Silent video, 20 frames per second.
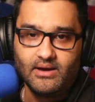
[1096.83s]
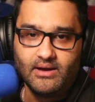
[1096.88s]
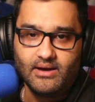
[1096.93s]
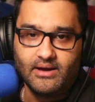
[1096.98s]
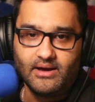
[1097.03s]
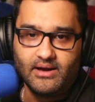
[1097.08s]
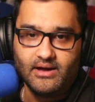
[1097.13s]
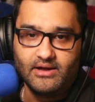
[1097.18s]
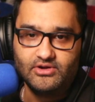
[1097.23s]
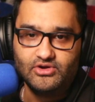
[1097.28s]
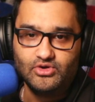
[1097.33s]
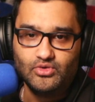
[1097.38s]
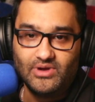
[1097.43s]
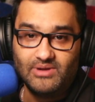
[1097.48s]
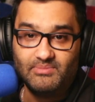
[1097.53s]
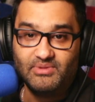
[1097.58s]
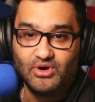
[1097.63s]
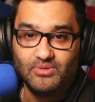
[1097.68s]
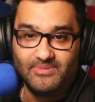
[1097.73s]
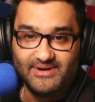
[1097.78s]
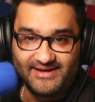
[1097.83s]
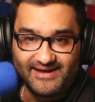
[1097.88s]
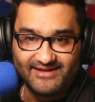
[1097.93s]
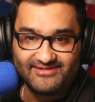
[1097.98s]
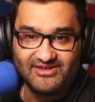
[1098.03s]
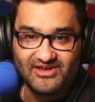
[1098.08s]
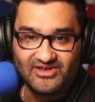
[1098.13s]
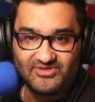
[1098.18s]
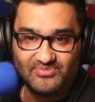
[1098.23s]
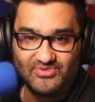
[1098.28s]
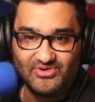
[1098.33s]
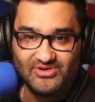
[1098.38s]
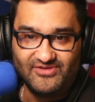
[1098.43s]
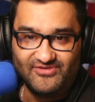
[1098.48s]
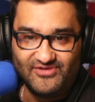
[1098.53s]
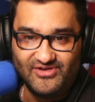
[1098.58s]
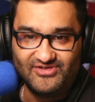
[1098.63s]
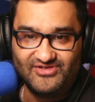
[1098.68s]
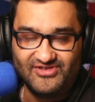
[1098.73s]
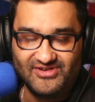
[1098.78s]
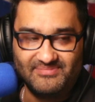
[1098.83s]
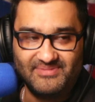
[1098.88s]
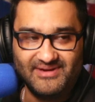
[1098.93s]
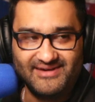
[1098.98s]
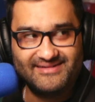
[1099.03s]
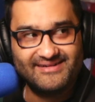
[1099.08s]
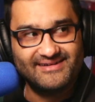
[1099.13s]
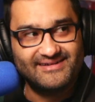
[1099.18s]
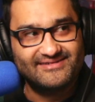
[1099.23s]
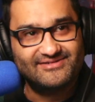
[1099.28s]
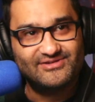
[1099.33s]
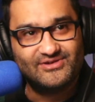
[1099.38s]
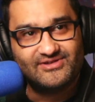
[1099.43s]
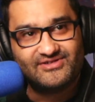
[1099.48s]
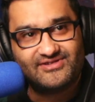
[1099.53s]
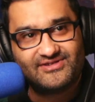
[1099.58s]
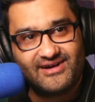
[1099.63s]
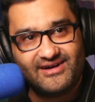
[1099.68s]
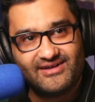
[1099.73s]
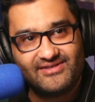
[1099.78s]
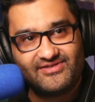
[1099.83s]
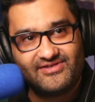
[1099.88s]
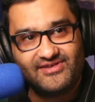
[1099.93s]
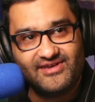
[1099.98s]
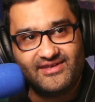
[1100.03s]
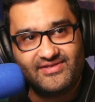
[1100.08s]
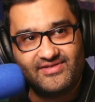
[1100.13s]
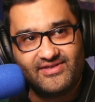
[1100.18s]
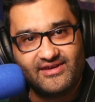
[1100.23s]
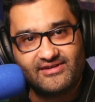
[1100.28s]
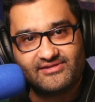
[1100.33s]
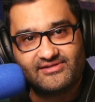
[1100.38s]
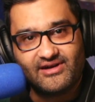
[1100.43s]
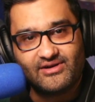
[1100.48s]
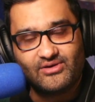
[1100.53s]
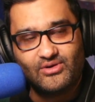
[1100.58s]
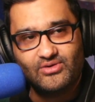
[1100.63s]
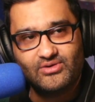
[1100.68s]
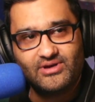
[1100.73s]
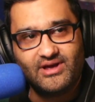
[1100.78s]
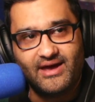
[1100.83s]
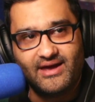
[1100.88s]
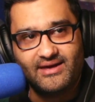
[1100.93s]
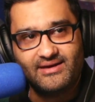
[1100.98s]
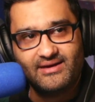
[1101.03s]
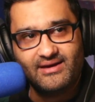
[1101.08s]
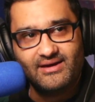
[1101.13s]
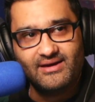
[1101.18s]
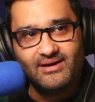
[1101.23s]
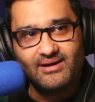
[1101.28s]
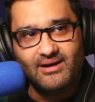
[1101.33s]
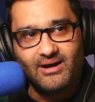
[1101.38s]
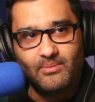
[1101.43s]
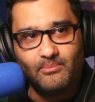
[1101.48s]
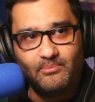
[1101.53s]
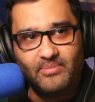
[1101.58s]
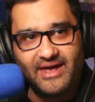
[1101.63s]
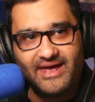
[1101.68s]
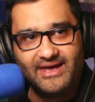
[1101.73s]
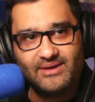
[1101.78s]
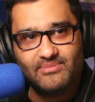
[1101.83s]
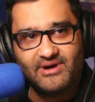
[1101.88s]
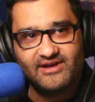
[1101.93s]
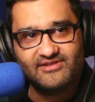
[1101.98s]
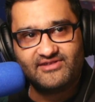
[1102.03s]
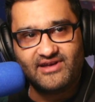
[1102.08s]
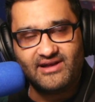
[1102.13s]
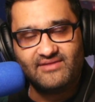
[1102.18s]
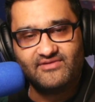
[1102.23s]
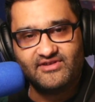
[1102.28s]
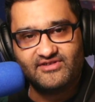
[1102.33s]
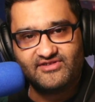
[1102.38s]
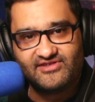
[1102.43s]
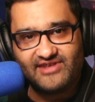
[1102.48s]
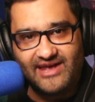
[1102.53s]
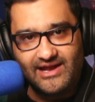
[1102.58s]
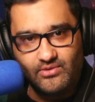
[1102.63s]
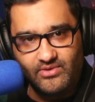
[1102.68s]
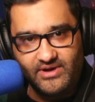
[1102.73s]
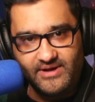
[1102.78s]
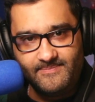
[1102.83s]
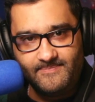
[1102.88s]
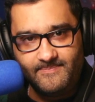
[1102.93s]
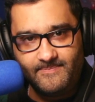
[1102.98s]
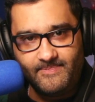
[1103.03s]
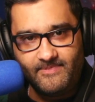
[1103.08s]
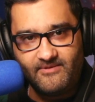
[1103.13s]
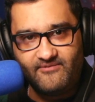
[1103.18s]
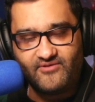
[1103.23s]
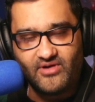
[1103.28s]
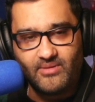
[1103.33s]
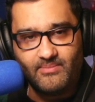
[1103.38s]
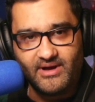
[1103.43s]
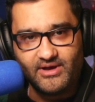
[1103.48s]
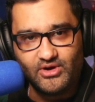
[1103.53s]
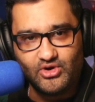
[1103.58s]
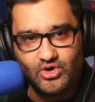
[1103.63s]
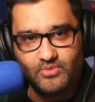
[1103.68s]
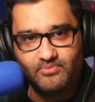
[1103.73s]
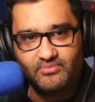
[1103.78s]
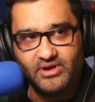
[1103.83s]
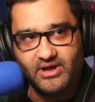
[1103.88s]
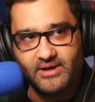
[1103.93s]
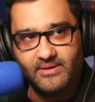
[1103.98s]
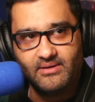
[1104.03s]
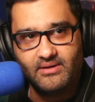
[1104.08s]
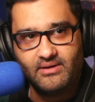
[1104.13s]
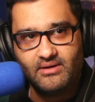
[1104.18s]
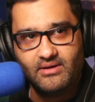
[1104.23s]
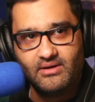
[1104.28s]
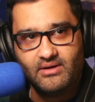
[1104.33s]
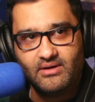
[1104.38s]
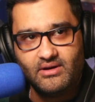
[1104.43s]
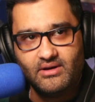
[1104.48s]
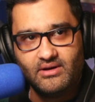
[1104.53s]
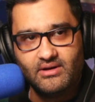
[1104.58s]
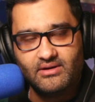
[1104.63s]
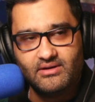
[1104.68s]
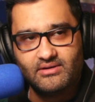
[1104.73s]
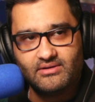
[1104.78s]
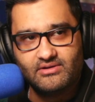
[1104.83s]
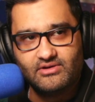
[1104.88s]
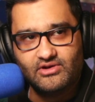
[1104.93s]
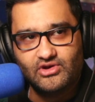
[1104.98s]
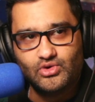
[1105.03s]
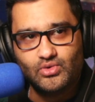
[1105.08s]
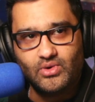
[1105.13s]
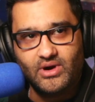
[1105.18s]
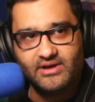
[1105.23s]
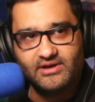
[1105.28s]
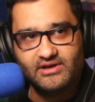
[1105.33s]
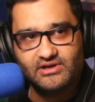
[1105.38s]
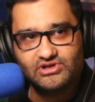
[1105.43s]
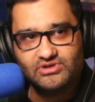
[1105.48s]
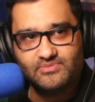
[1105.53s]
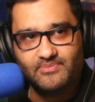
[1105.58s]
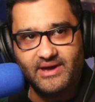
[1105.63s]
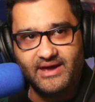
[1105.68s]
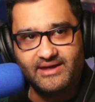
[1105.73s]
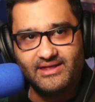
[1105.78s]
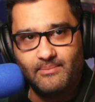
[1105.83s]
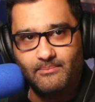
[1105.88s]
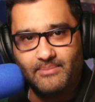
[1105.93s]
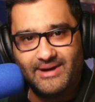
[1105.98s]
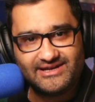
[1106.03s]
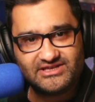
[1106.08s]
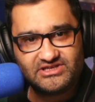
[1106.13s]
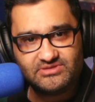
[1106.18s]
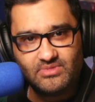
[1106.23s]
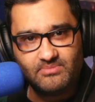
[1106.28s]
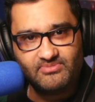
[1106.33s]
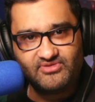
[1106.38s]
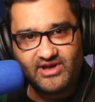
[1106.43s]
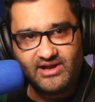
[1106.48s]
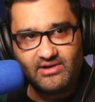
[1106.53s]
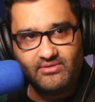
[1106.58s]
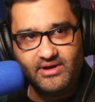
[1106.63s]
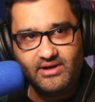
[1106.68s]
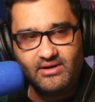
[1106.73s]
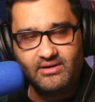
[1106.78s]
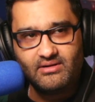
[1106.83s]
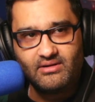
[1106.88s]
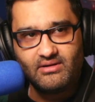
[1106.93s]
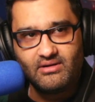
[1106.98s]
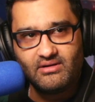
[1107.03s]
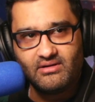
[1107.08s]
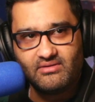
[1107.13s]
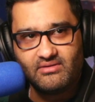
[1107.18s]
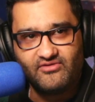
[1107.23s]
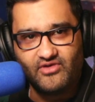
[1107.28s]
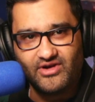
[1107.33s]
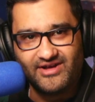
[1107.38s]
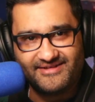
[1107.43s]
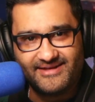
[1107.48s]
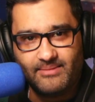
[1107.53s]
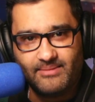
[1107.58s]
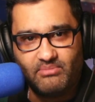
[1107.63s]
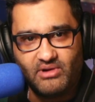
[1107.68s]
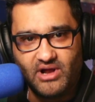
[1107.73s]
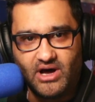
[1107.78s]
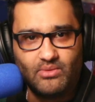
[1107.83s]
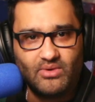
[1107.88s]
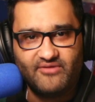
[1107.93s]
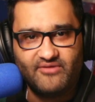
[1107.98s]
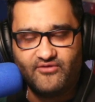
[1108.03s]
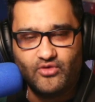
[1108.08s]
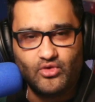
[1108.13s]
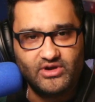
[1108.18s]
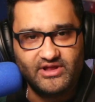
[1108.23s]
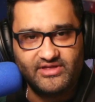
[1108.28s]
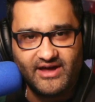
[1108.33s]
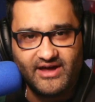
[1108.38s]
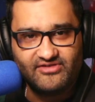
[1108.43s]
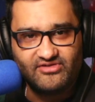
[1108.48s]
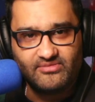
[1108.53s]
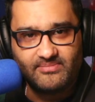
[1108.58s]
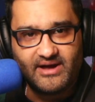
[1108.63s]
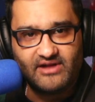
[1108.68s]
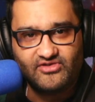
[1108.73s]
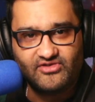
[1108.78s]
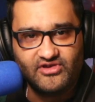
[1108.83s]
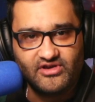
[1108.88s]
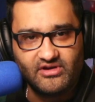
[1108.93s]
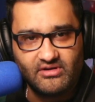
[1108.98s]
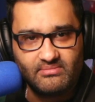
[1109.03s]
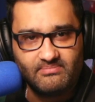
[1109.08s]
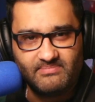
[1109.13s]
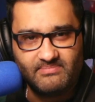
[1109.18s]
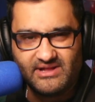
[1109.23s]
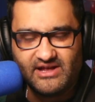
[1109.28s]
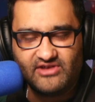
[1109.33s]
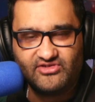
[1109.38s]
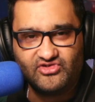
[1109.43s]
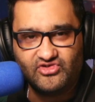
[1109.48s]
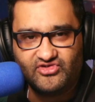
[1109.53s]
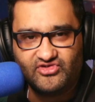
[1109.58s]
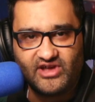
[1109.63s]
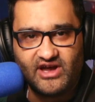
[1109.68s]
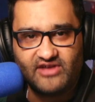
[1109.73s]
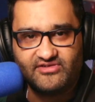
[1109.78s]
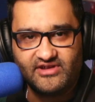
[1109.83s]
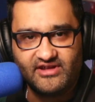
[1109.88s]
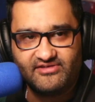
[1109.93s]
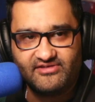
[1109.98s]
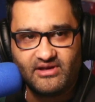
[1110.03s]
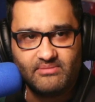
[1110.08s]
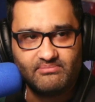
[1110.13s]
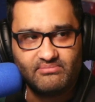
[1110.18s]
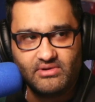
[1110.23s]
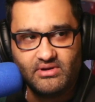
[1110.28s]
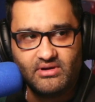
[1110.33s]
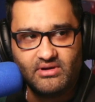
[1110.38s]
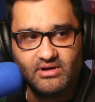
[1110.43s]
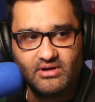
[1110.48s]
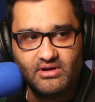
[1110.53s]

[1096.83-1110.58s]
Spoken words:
And you will become a tax expert in the first year because you'll start seeing things like, okay, I'm paying myself a salary from my company. Do I need to pay the maximum salary? For example, I want £40,000 a year. Let's use that as an example.